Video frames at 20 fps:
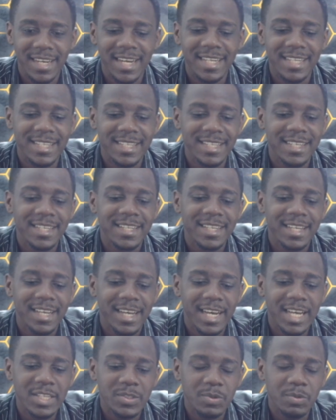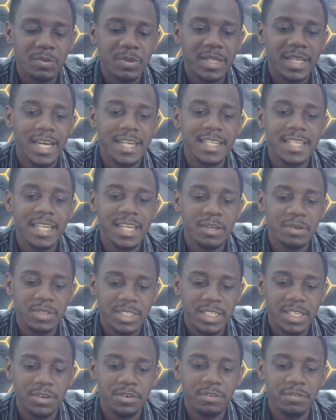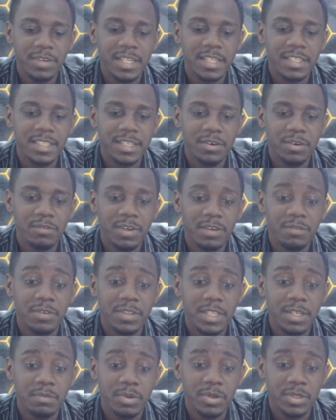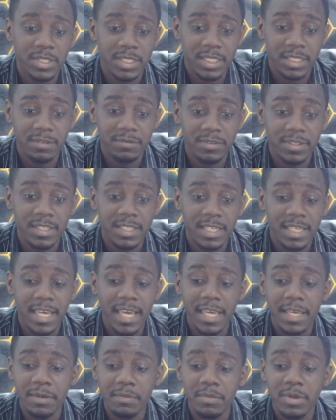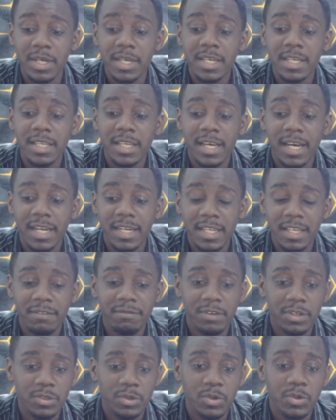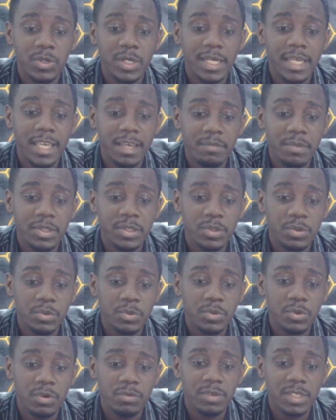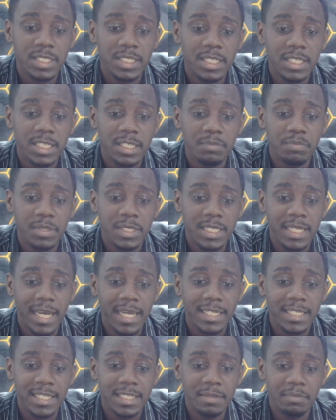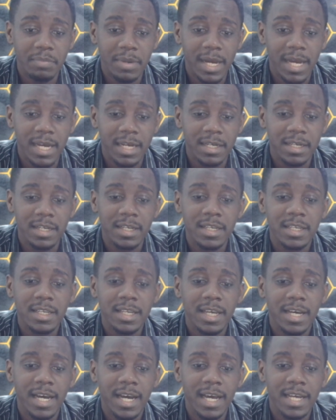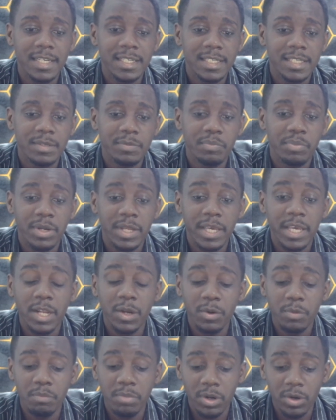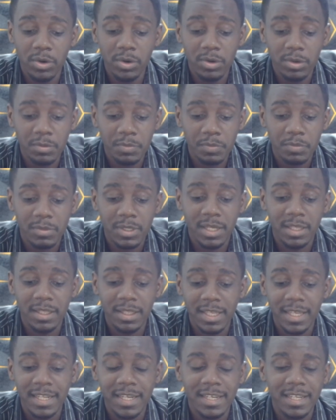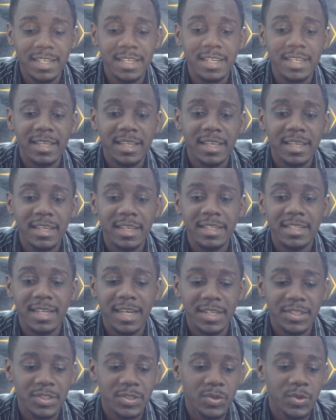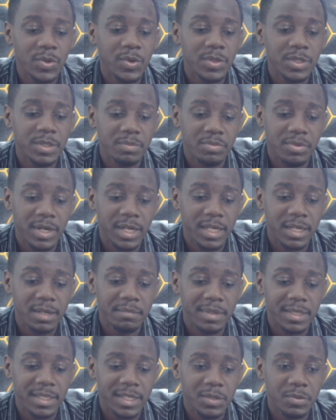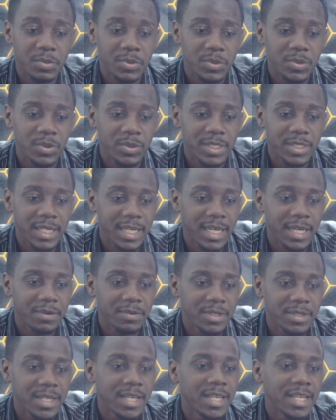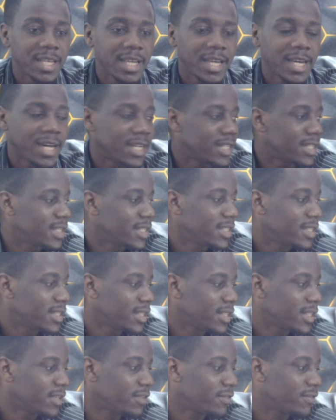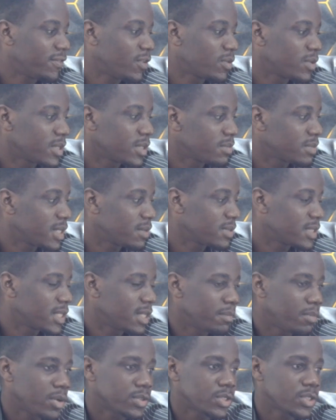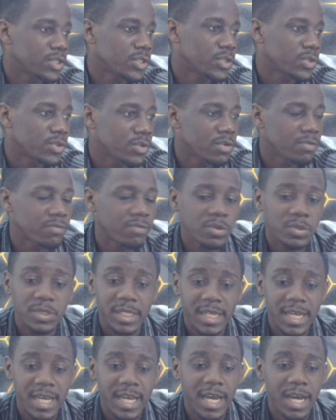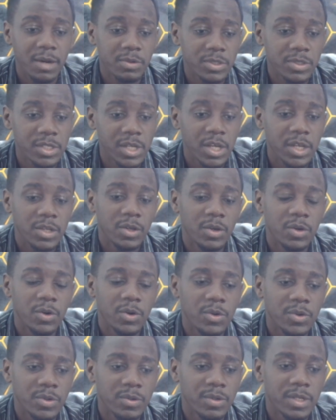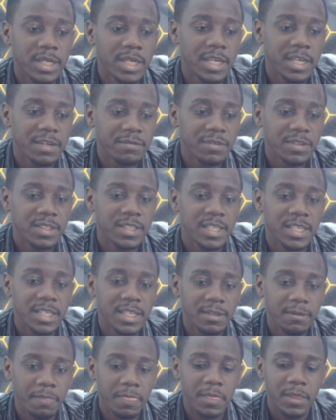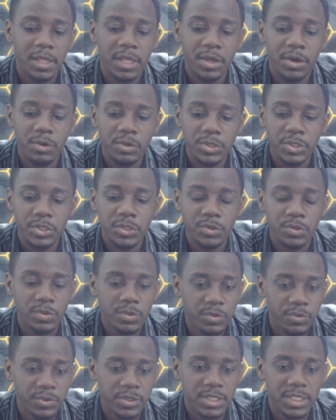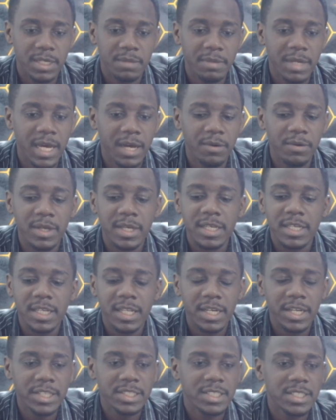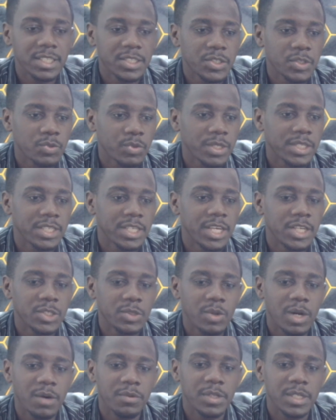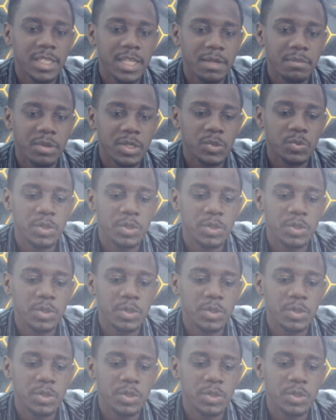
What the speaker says: and Arsenal really had a lion's share of everything positive in the game, and Everton came in through to obviously keep it tight at the back and play a low block, then hit Arsenal on the break. But that was not allowed, and they found themselves in a position of losing out on everything onto this game. Now, let's get straight into how the table is